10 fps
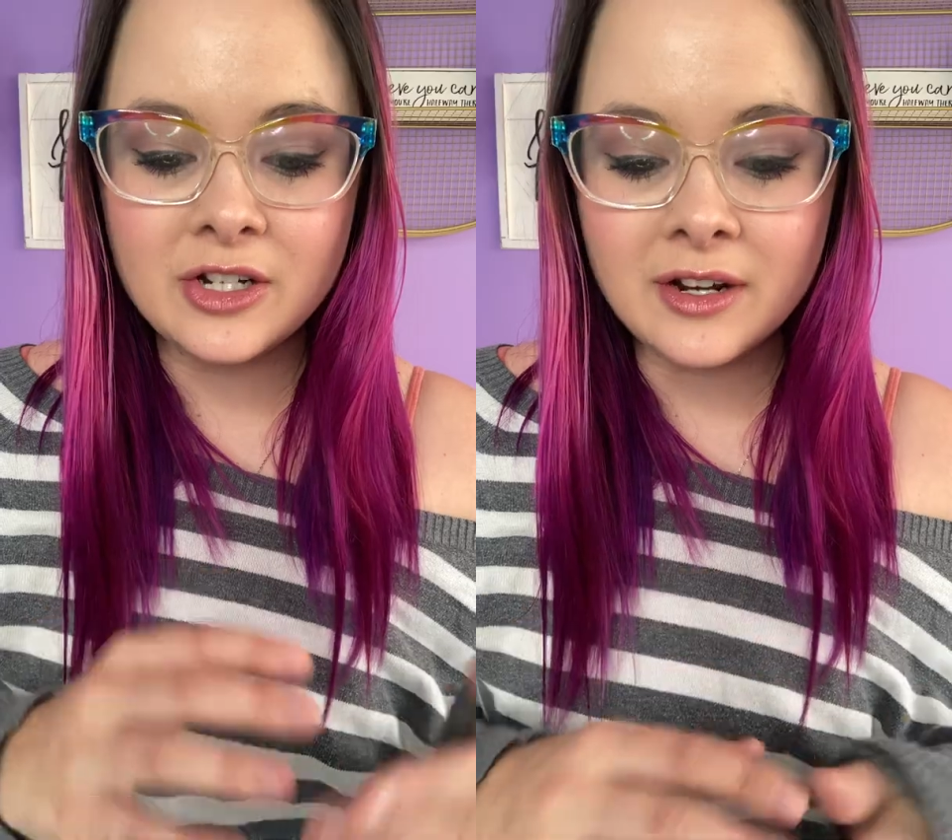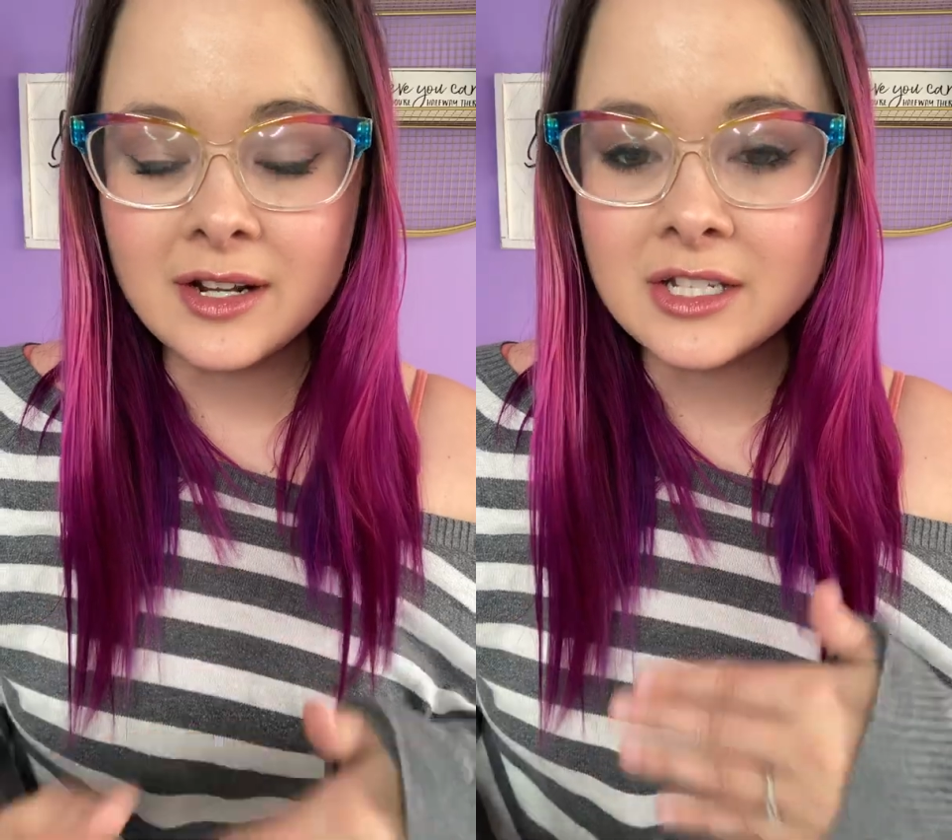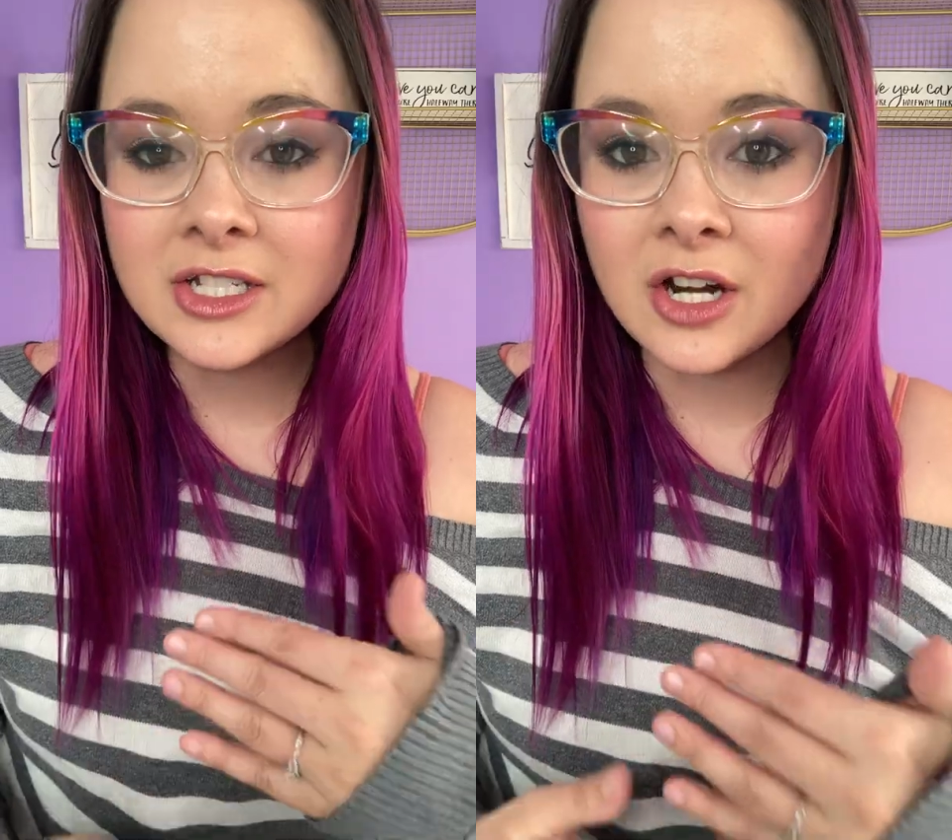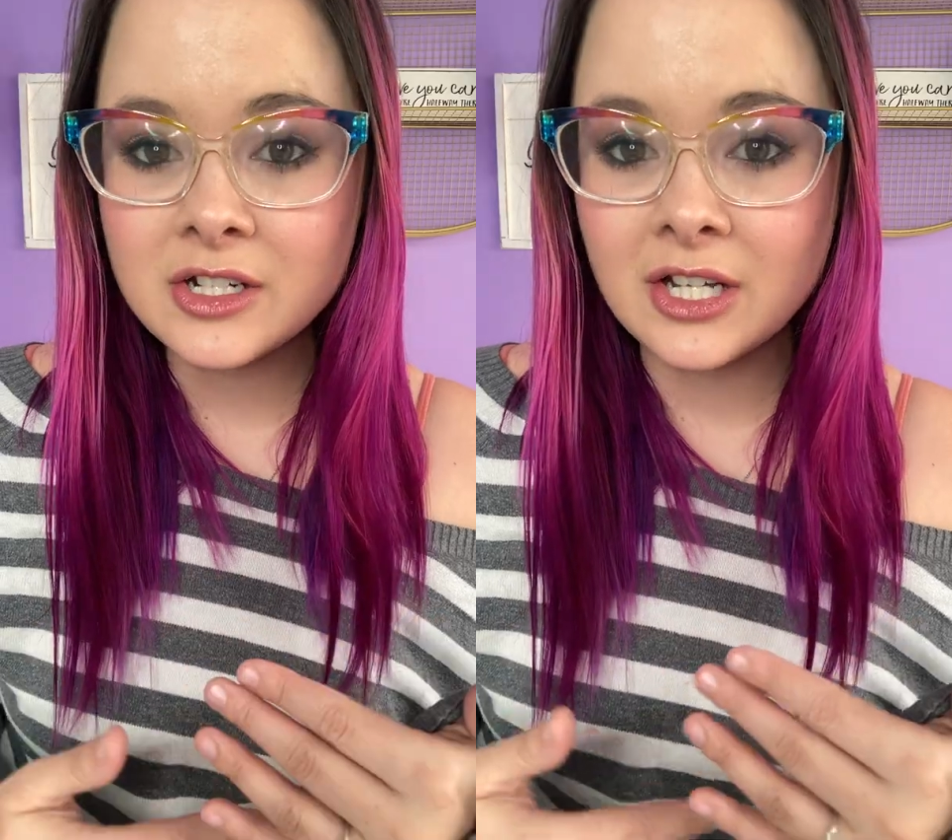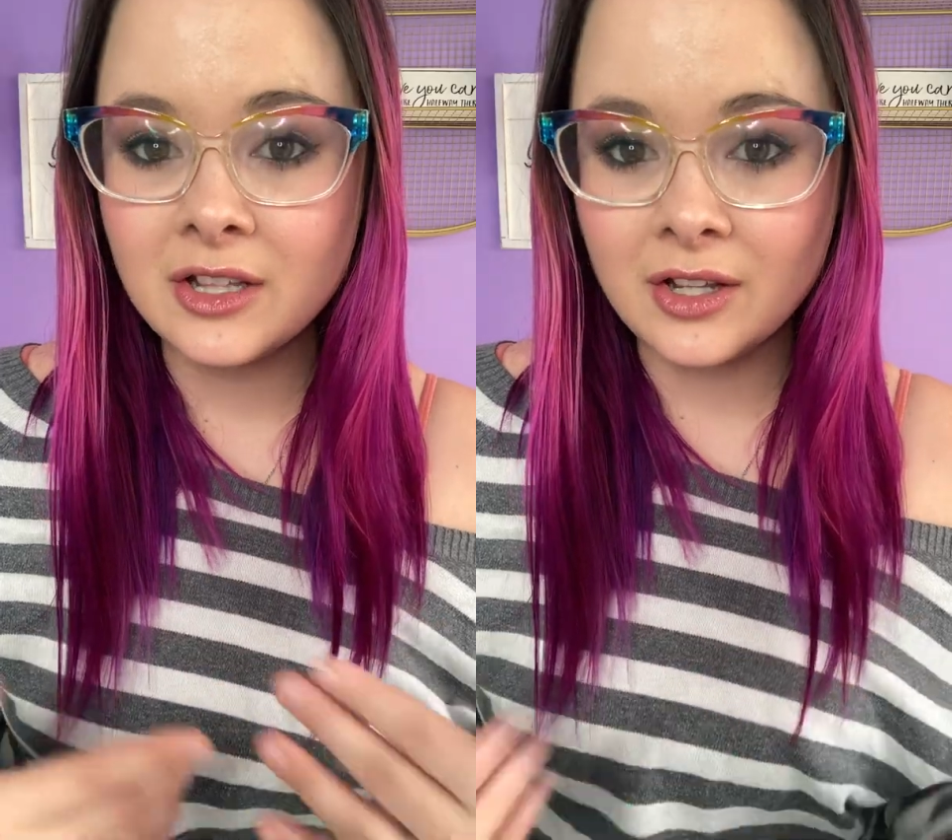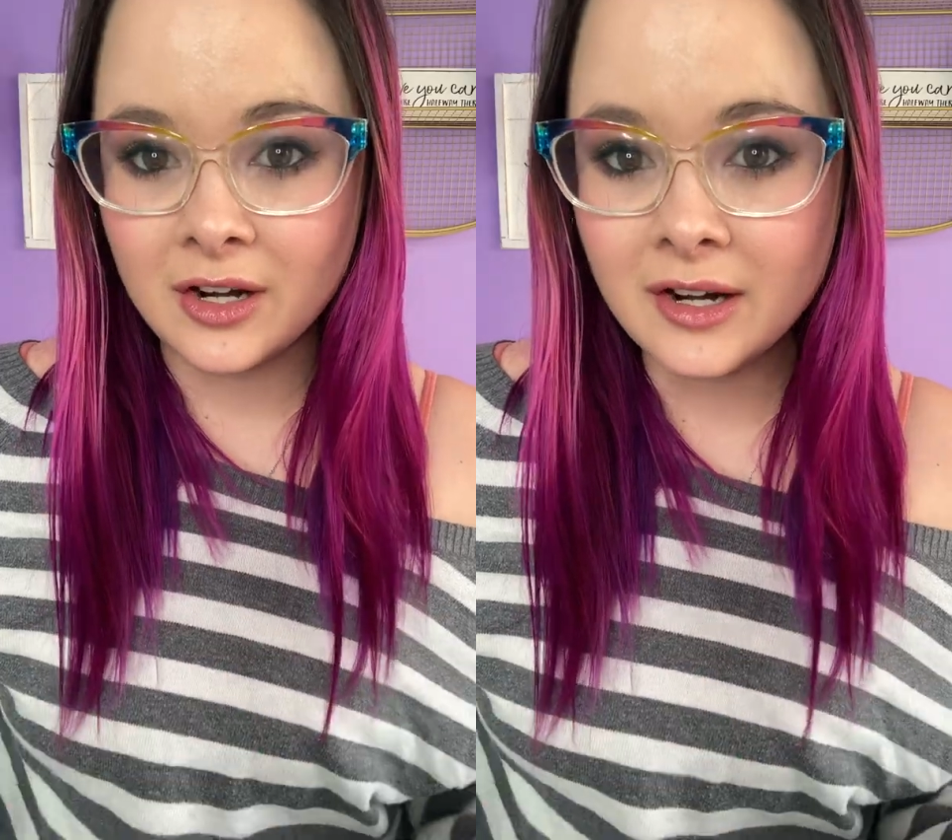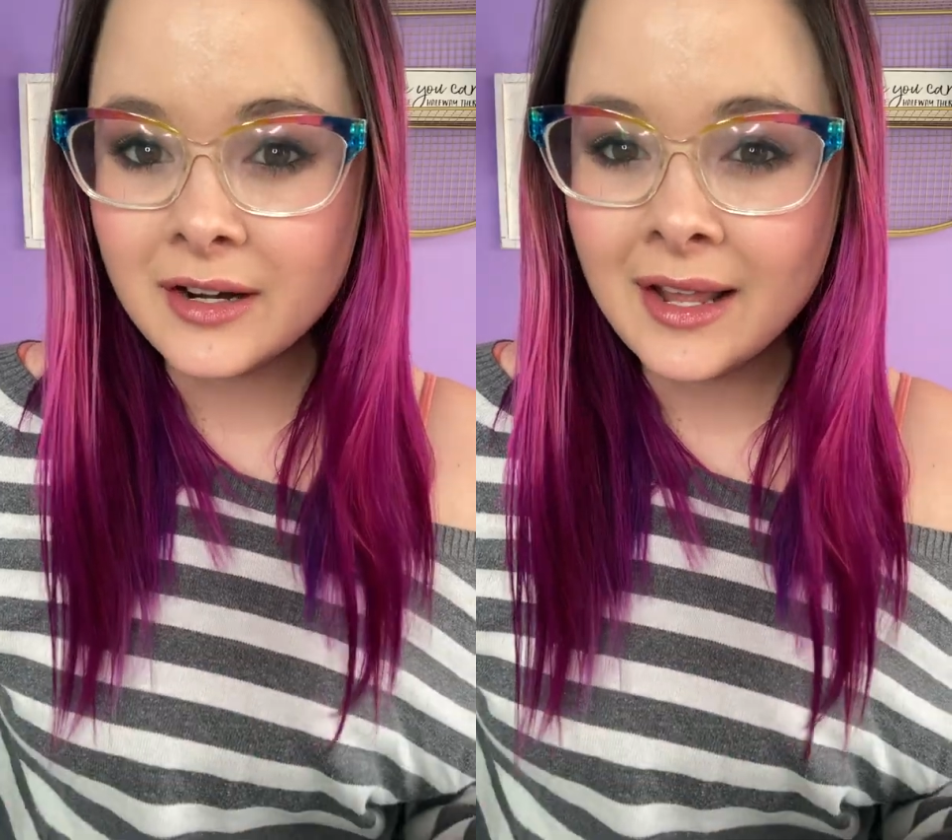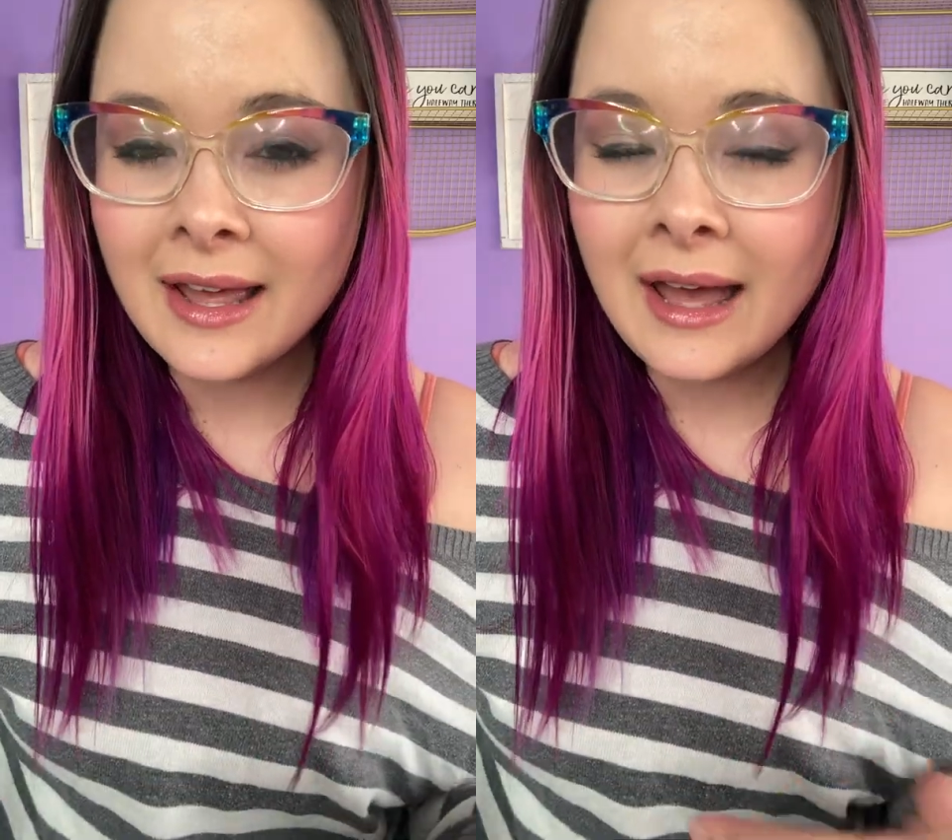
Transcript: you're gonna start to learn